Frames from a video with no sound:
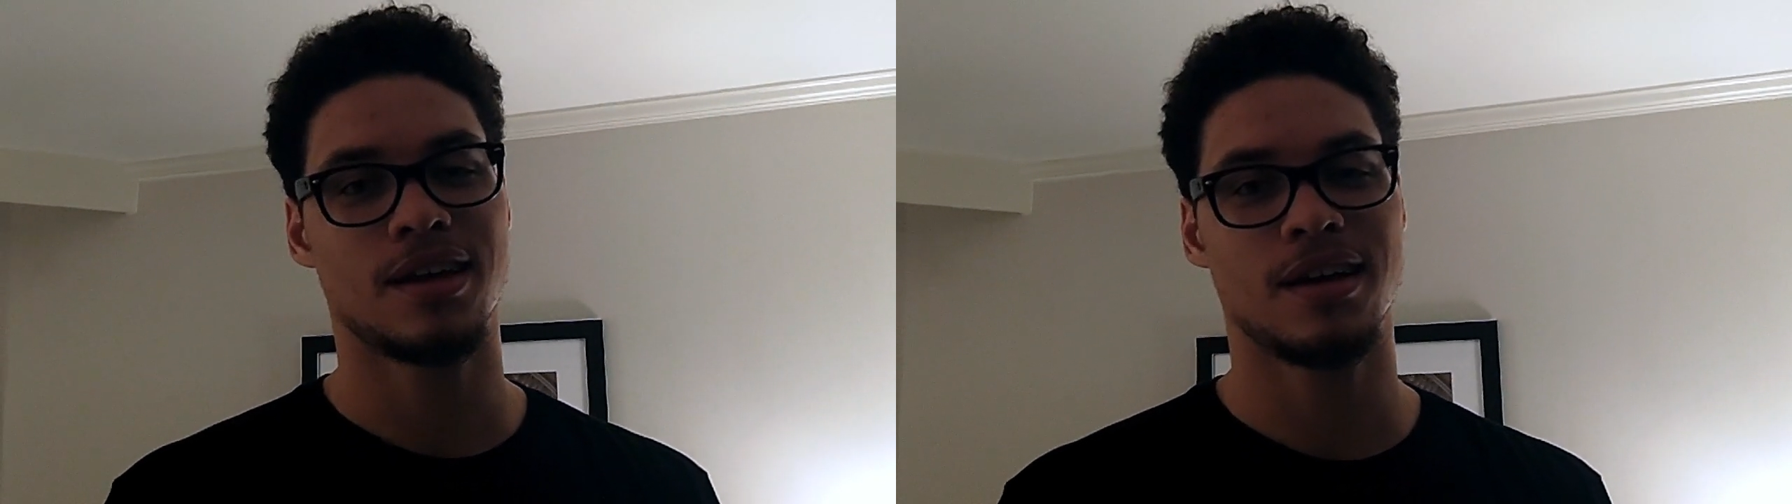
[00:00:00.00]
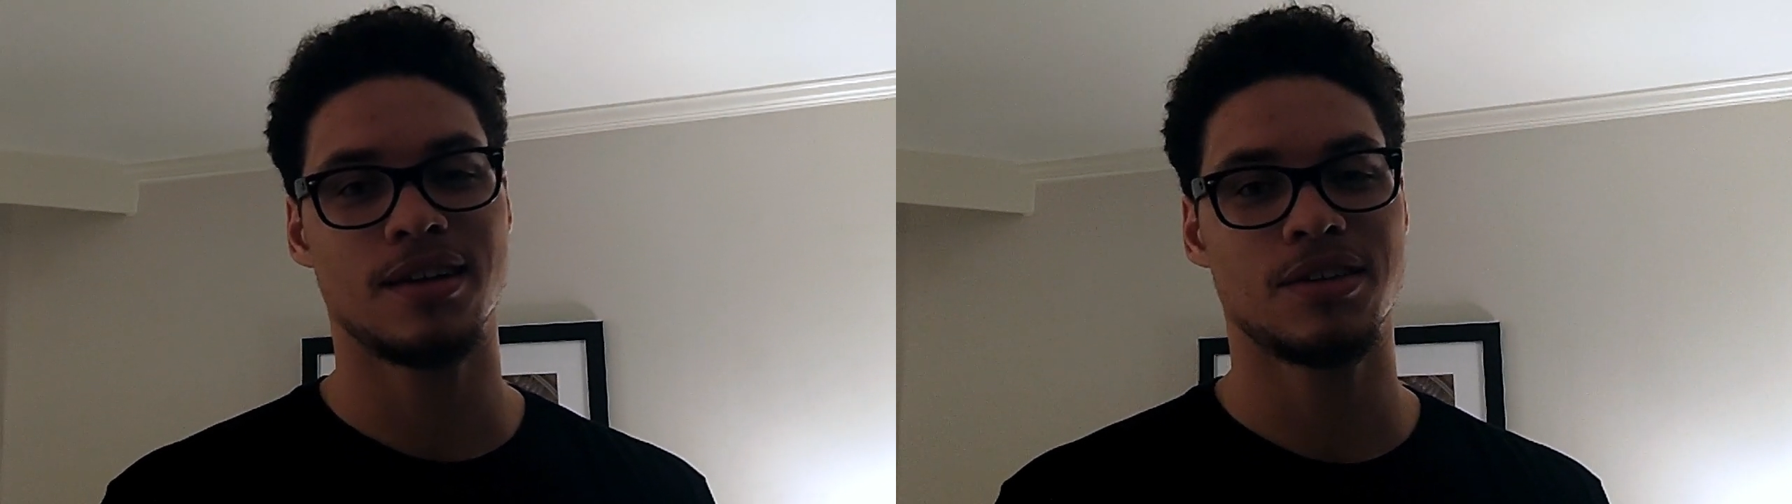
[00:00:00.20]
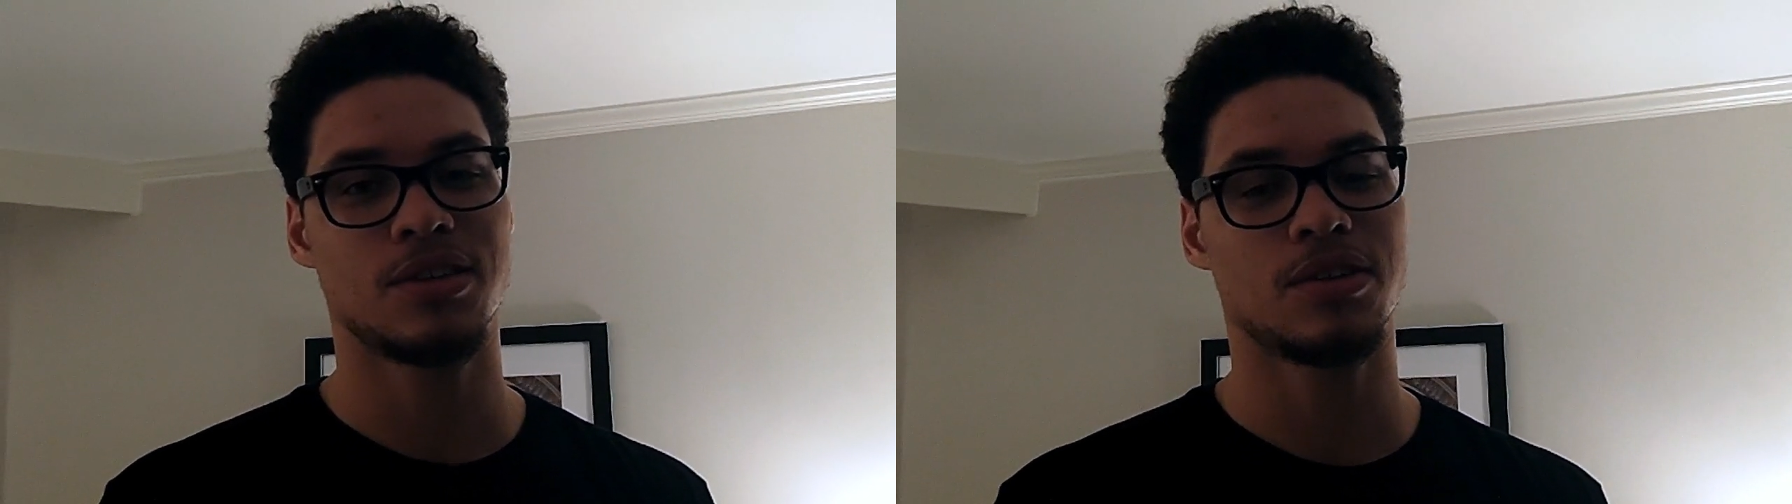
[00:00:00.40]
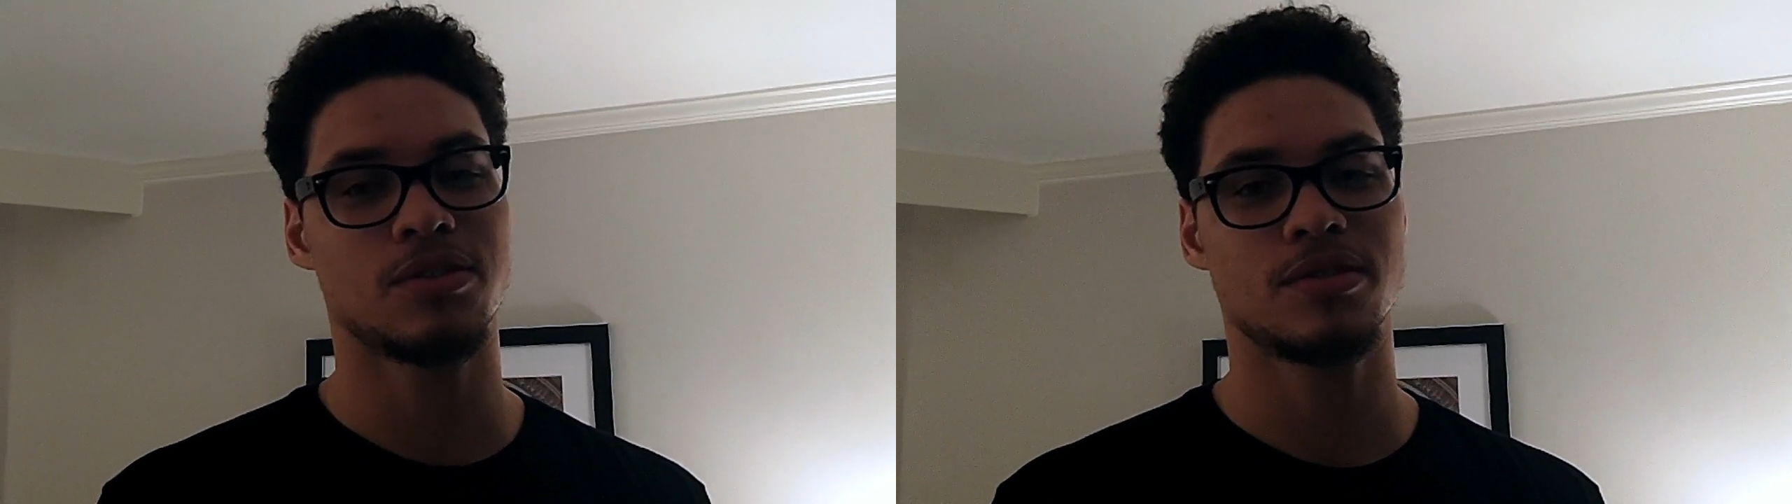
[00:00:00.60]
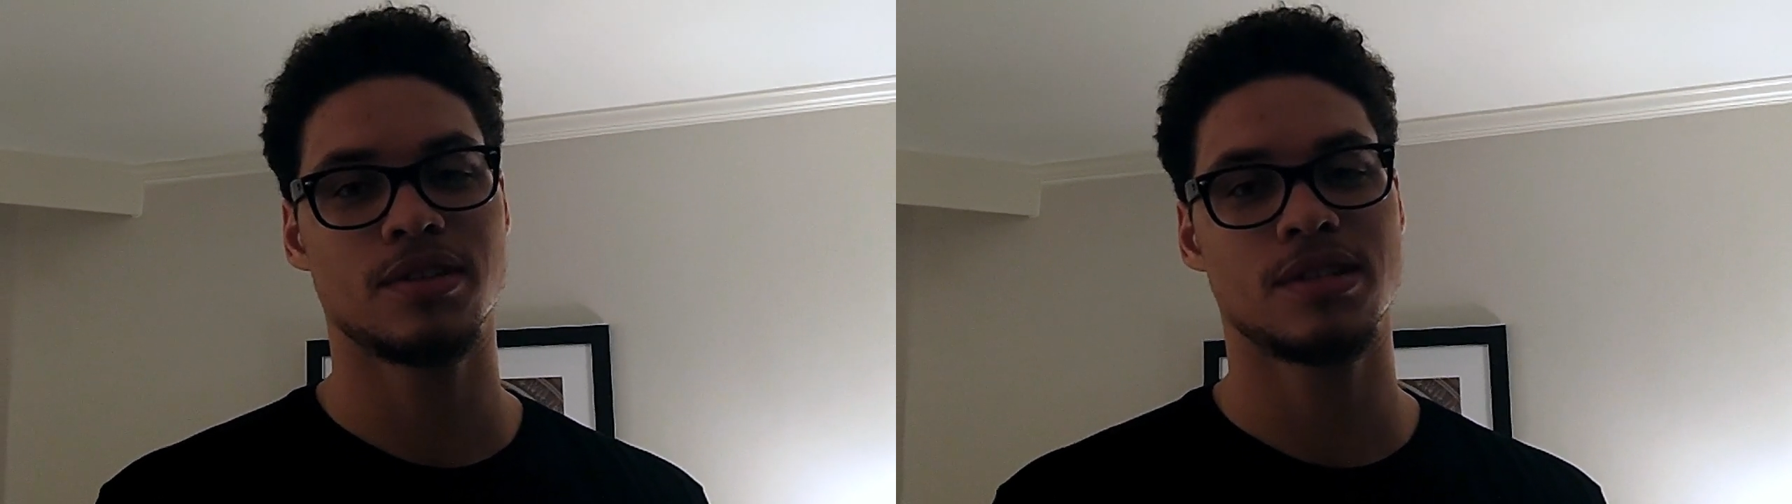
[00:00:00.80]
Uh, you
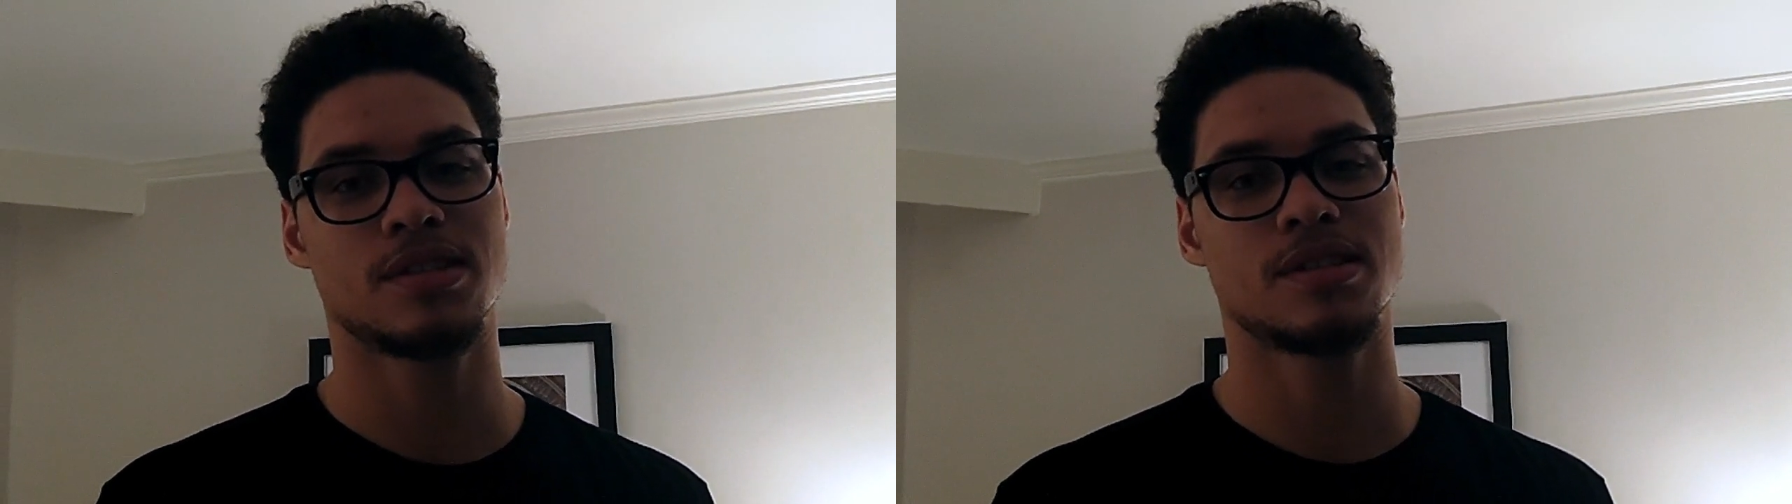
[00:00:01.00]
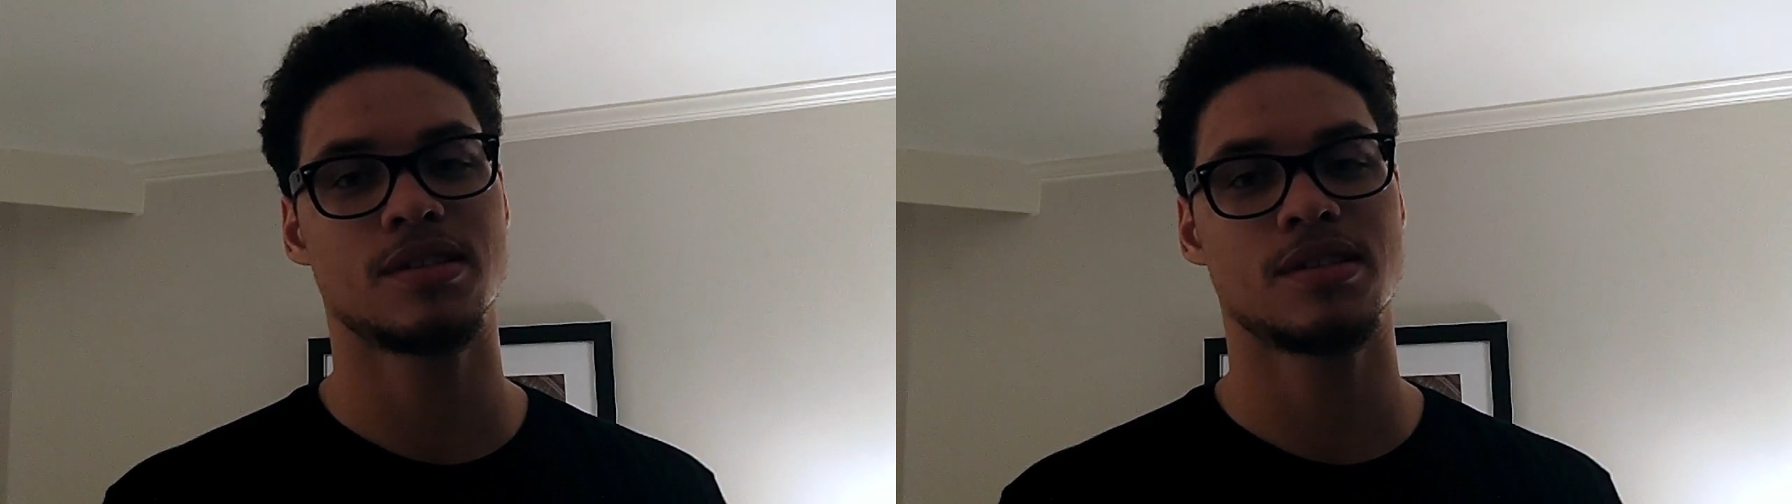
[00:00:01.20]
know, this